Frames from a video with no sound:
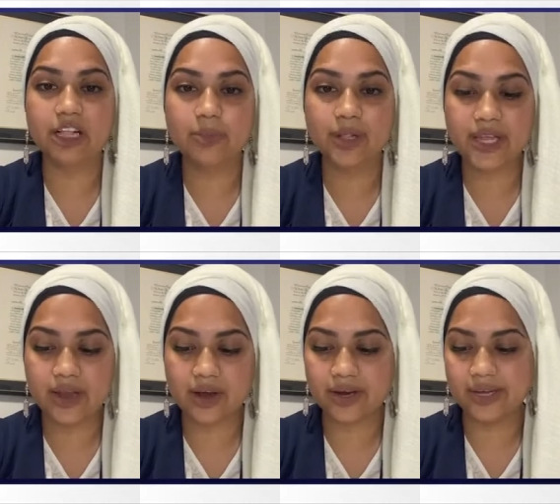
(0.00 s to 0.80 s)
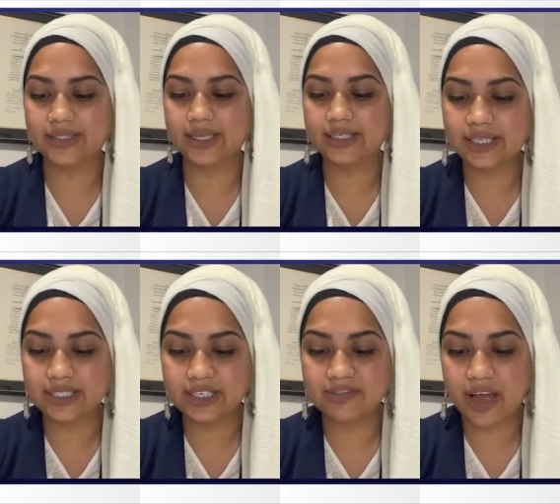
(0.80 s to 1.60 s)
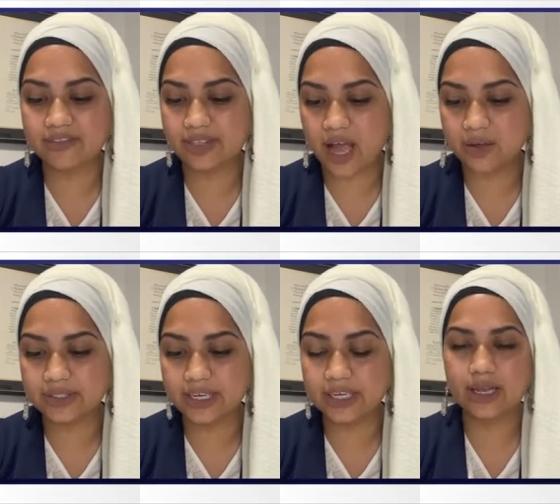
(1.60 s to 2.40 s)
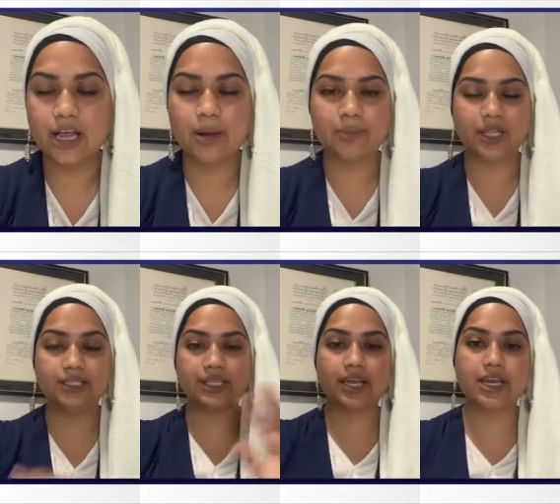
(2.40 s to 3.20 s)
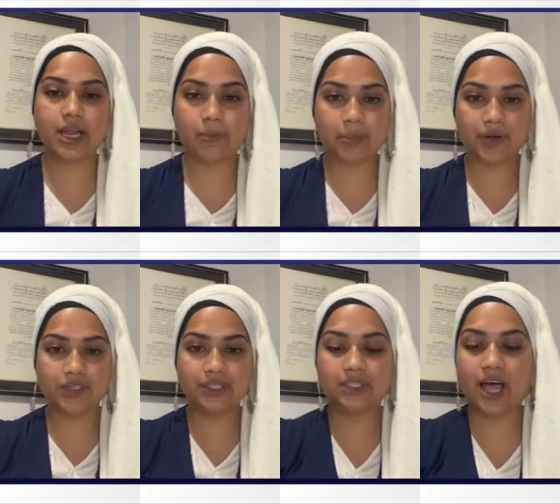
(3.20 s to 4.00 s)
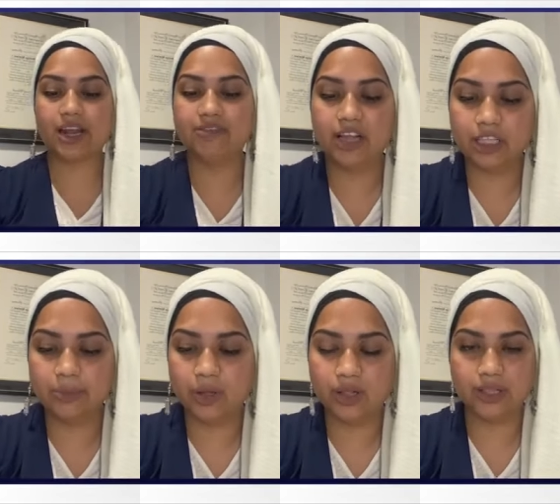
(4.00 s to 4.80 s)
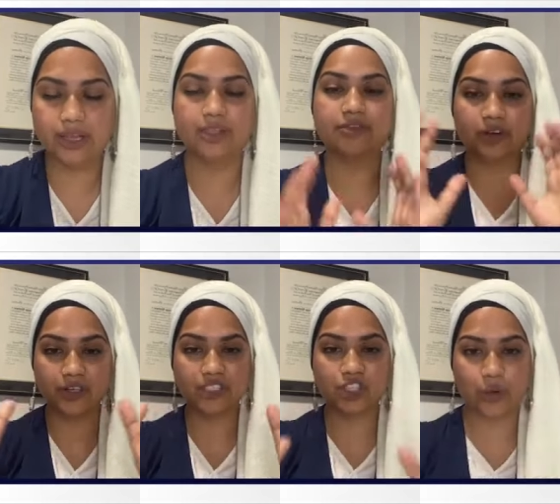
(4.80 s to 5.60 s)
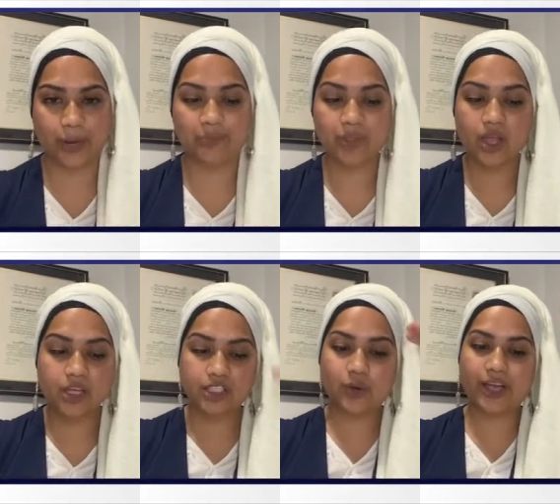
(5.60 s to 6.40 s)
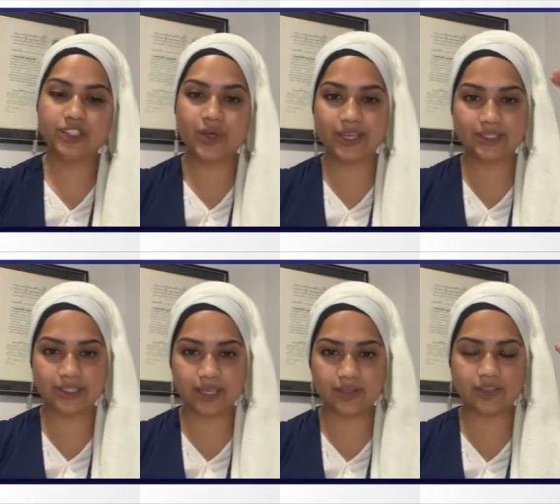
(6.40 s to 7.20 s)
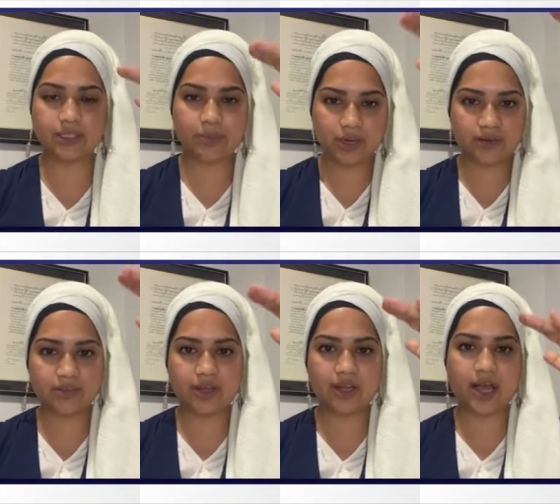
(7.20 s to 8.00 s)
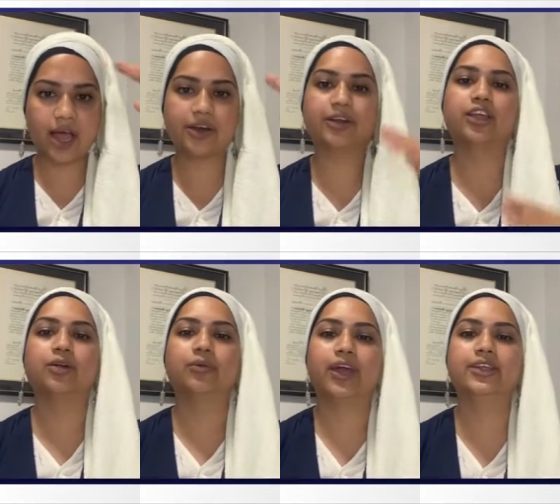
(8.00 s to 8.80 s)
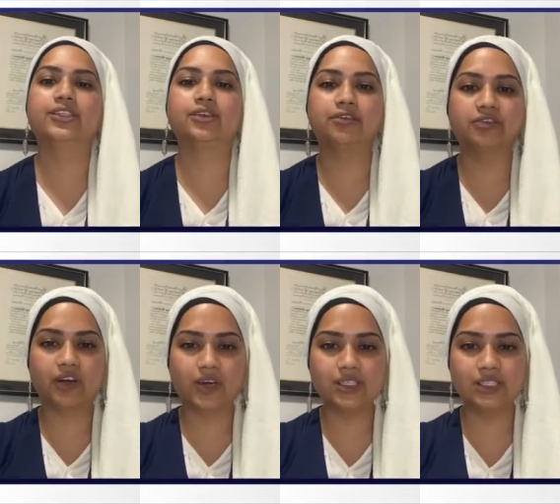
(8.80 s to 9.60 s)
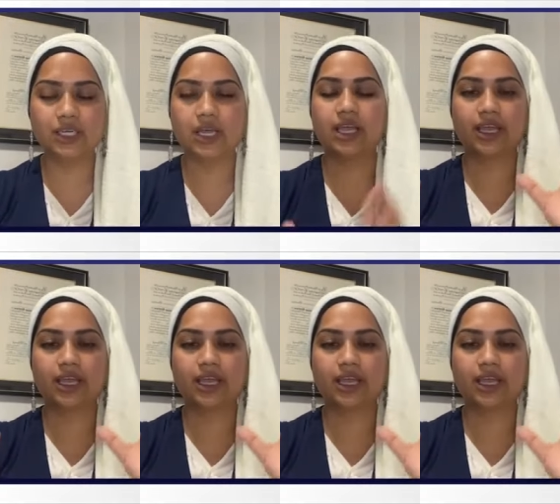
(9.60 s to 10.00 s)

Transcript: available here is 65,000 plus any numbers not available in the first three. So as you can see, there's a bit of a hierarchy, right? So first,